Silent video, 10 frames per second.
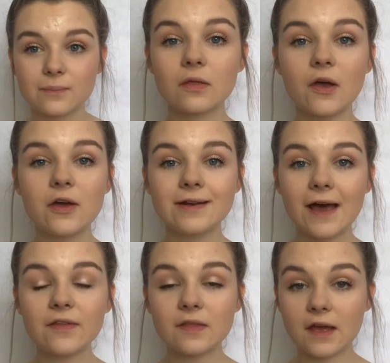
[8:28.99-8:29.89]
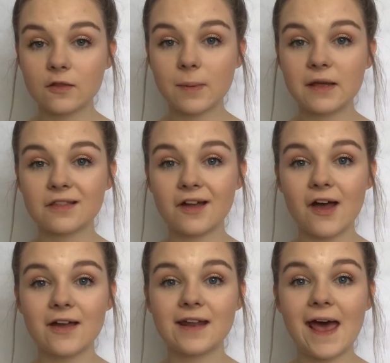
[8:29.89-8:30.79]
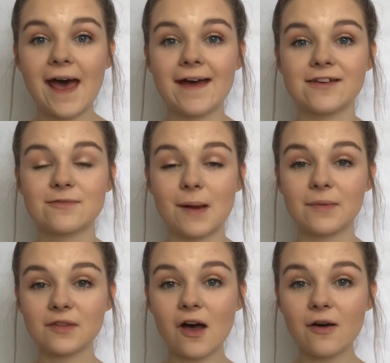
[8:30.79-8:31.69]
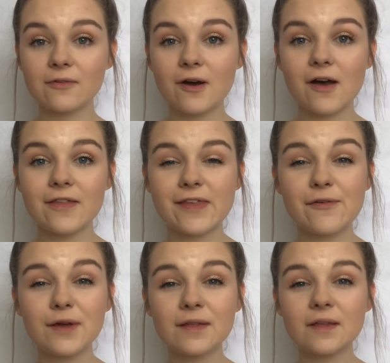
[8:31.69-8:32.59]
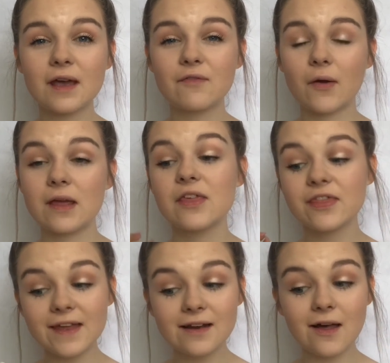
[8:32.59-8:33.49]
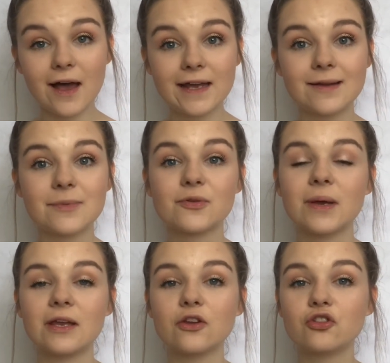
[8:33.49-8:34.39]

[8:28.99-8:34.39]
So now that setting spray is done and my mascara, there is a very thin line between